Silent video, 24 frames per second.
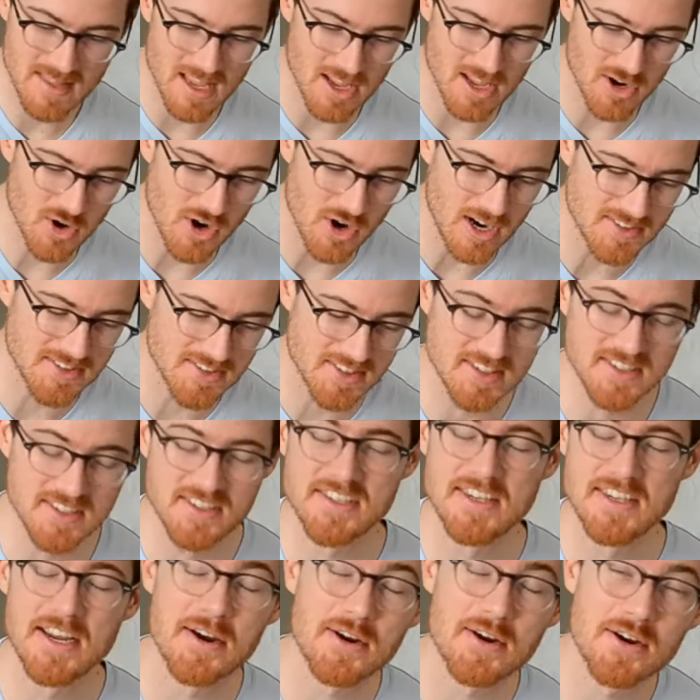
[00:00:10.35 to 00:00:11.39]
across the
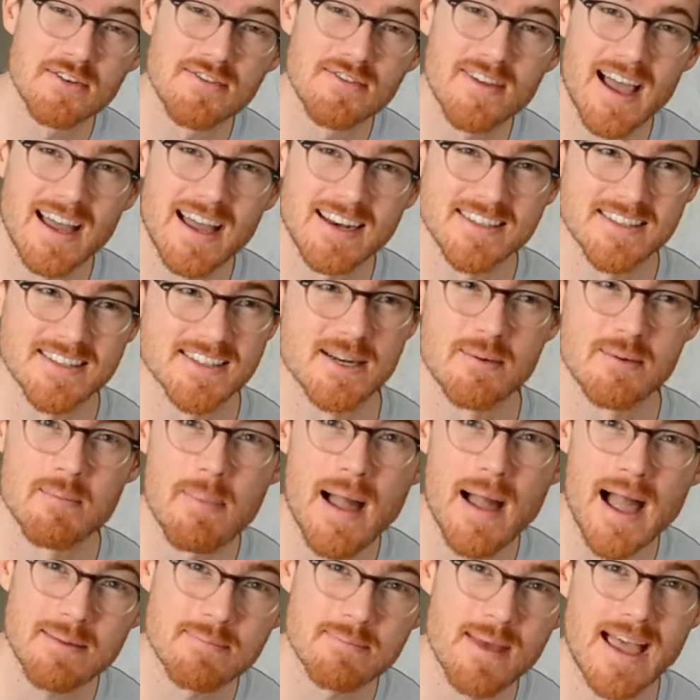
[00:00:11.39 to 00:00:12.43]
Sierra Nevadas on a
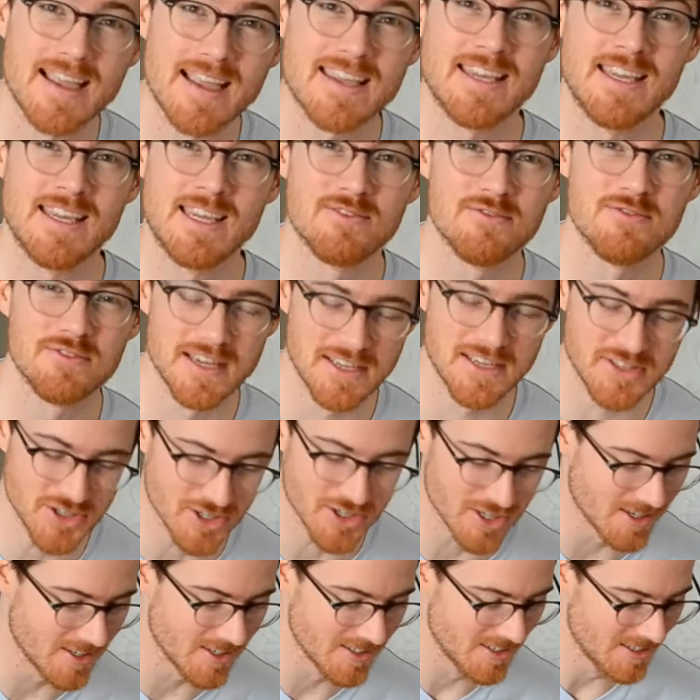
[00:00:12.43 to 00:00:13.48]
backpacking
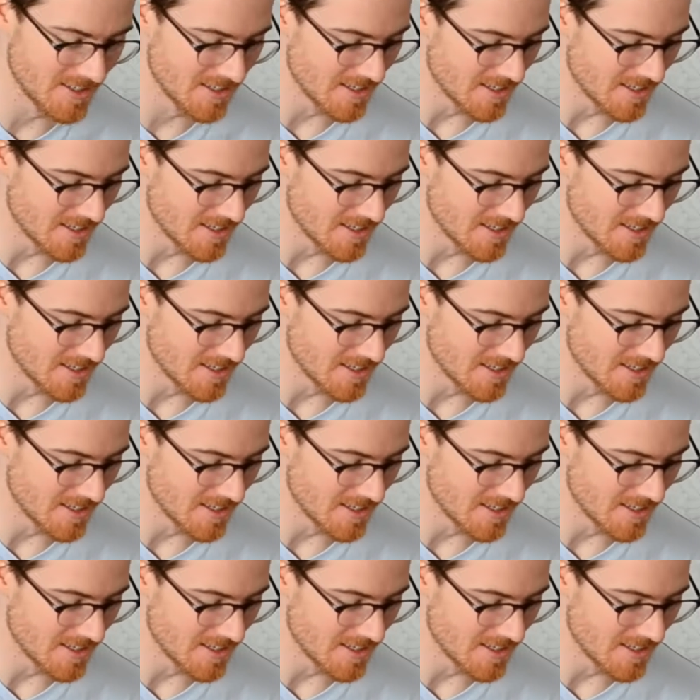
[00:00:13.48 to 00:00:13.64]
adventure.